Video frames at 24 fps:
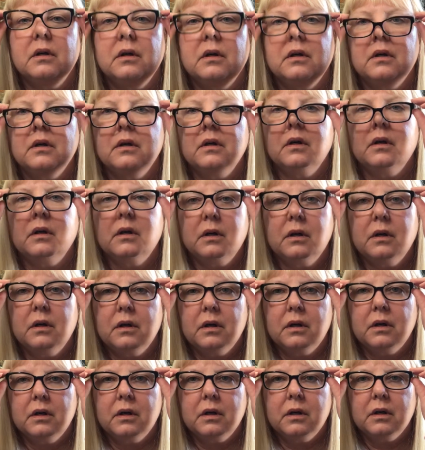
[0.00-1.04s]

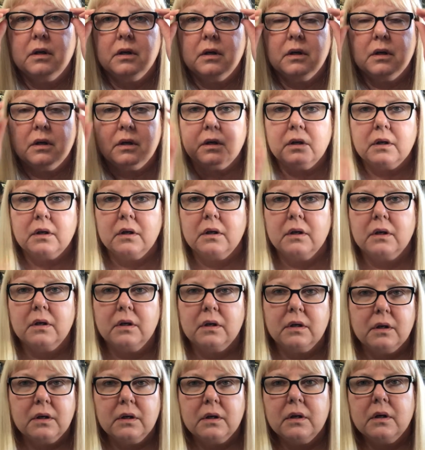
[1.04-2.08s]

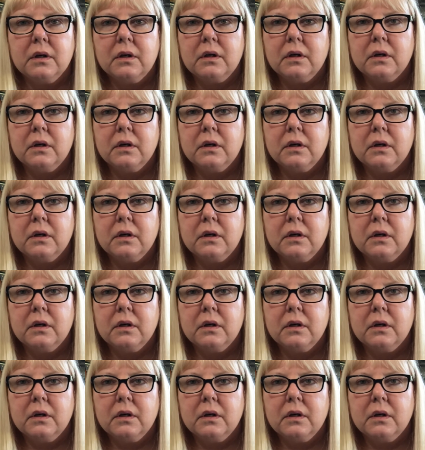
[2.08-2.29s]
No one is speaking in this clip.